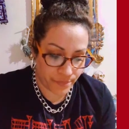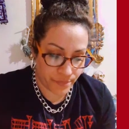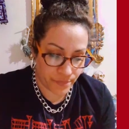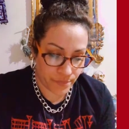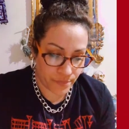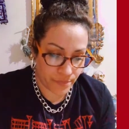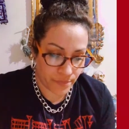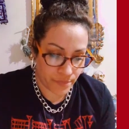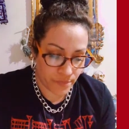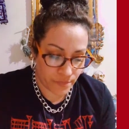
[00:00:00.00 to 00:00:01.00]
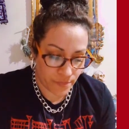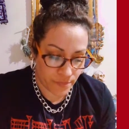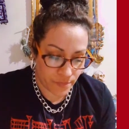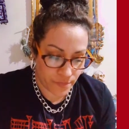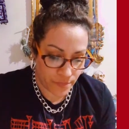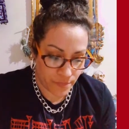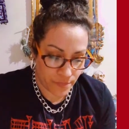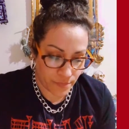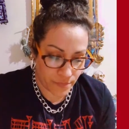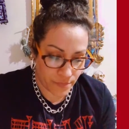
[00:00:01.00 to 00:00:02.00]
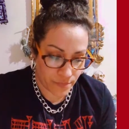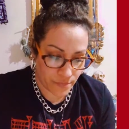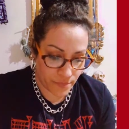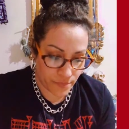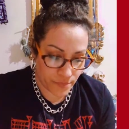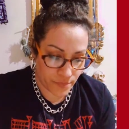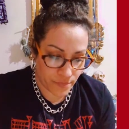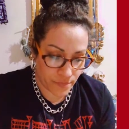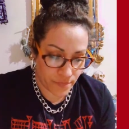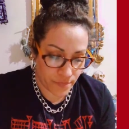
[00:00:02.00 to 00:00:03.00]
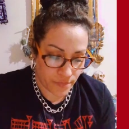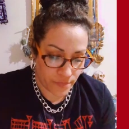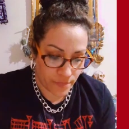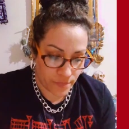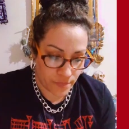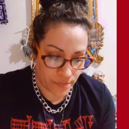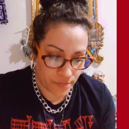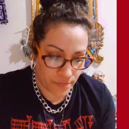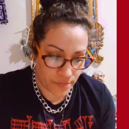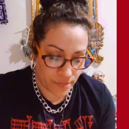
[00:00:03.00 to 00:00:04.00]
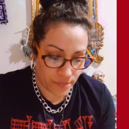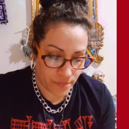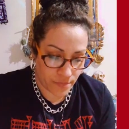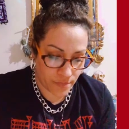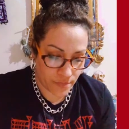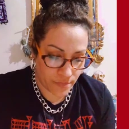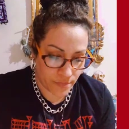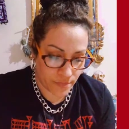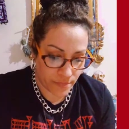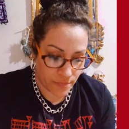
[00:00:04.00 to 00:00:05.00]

Nobody speaks.